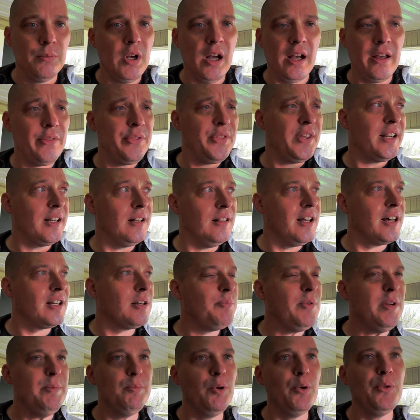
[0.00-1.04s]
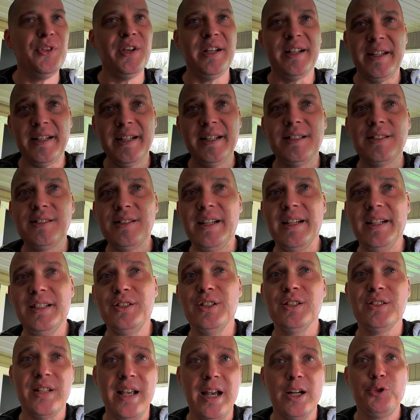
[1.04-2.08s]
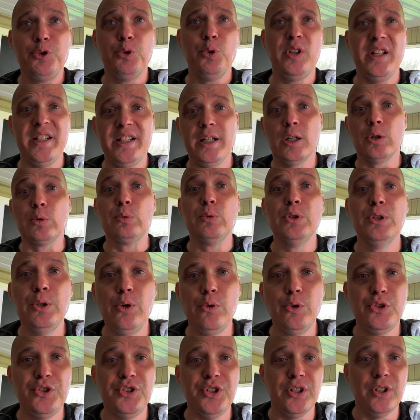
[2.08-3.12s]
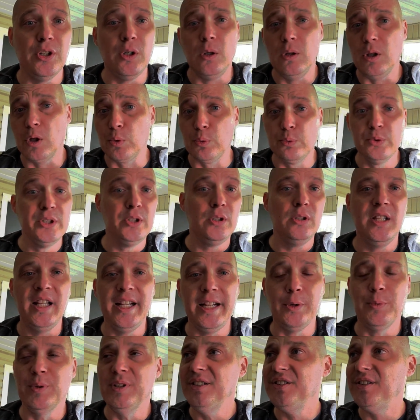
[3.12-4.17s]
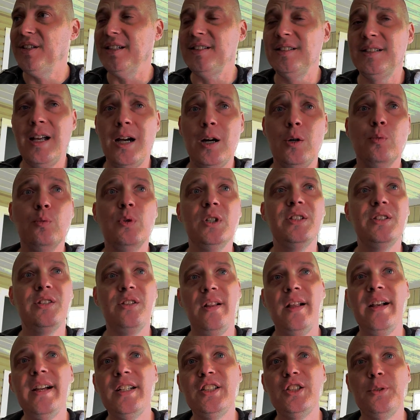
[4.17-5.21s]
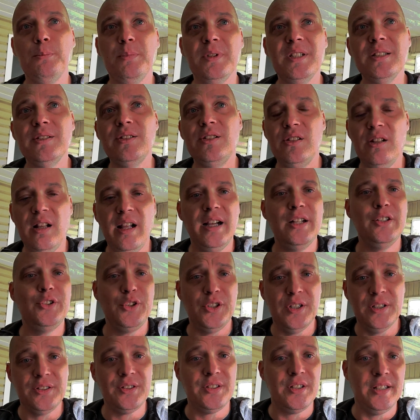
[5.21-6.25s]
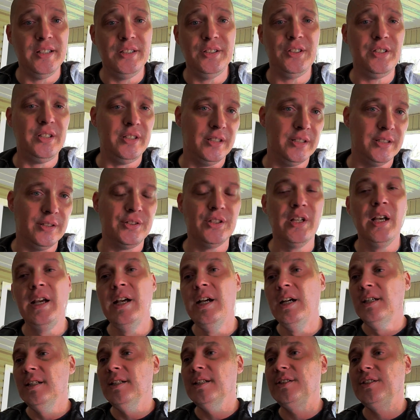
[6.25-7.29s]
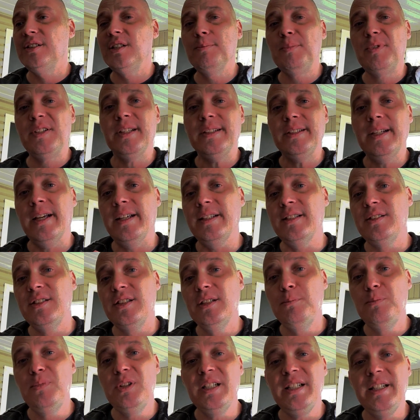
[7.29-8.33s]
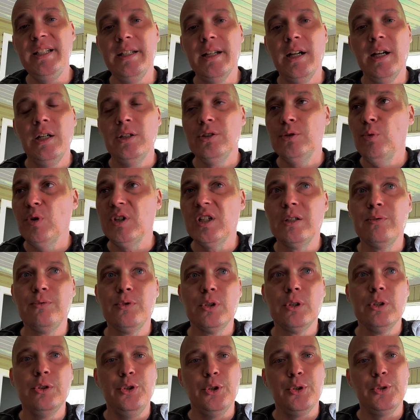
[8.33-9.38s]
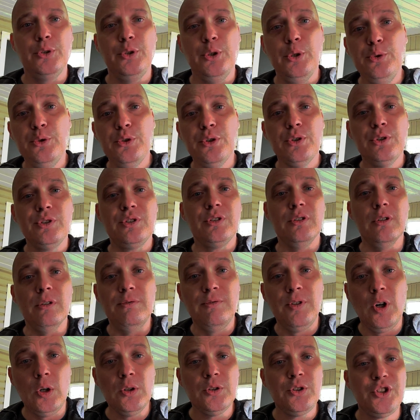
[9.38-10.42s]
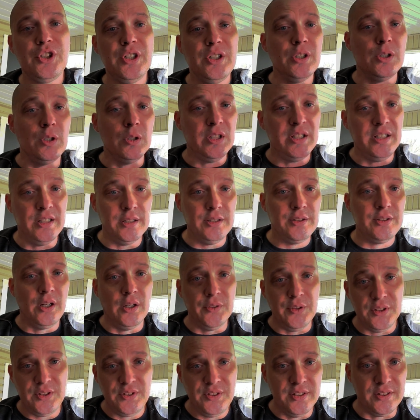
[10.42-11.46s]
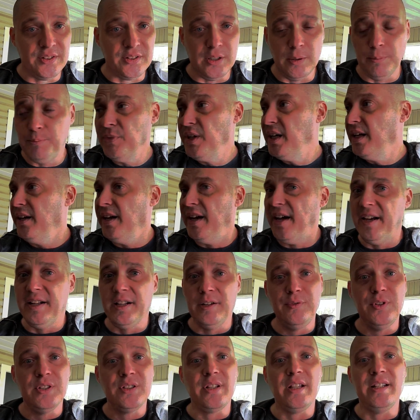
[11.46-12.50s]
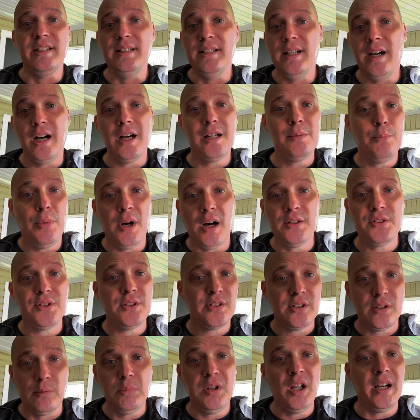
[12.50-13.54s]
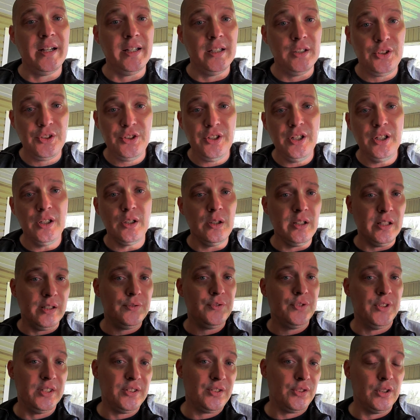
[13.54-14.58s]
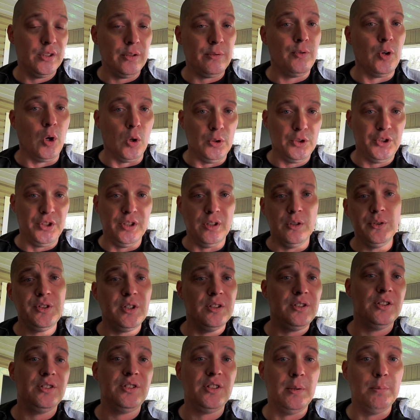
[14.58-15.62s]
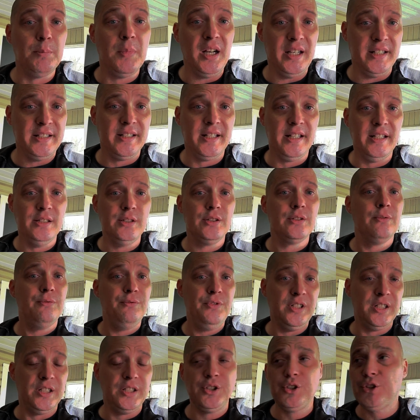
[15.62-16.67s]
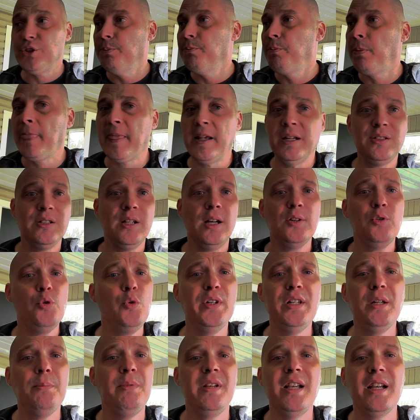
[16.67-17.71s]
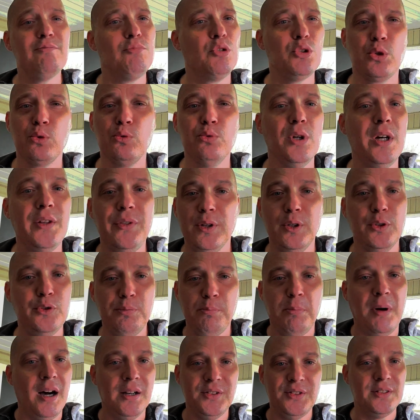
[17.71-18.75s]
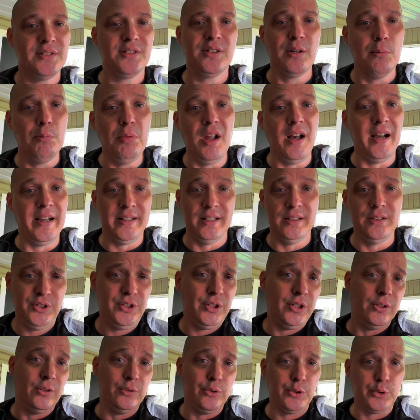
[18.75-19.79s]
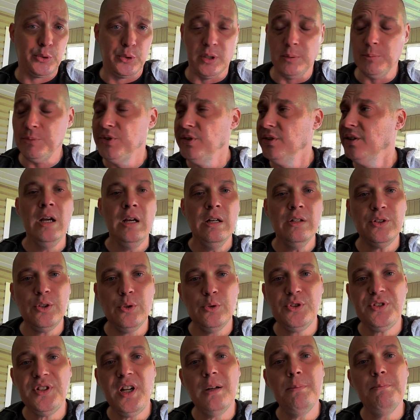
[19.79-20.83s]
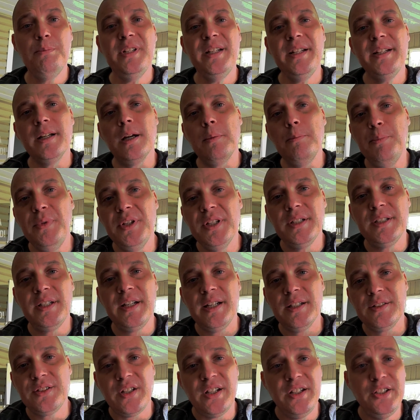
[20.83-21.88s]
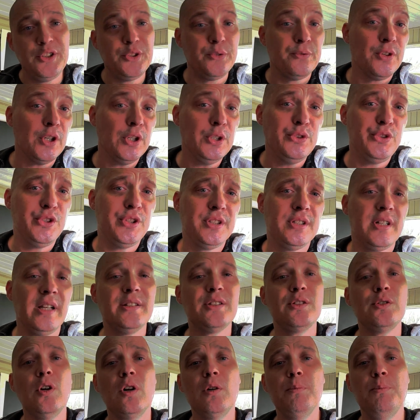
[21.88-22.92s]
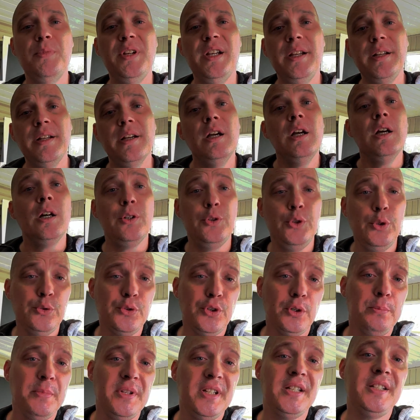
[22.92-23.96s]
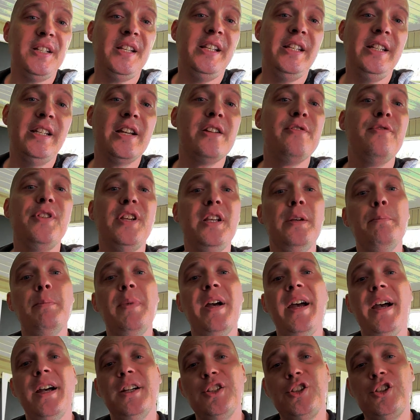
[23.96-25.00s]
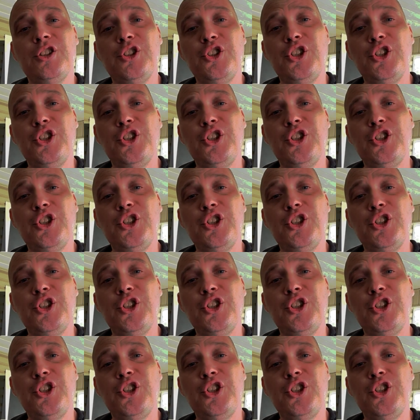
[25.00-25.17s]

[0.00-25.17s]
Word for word: I think a lot of people think SH is actually a real shell, a real language. That's not what slash bin slash SH is. It's simply a symlink to whatever your user's default shell is on the system. And if it's a non-POSIX compliant shell that's the default shell, such as in my case, fish, it's not going to be able to run those POSIX compliant shell scripts. So stop being a bin SH virgin and start being a user bin env bash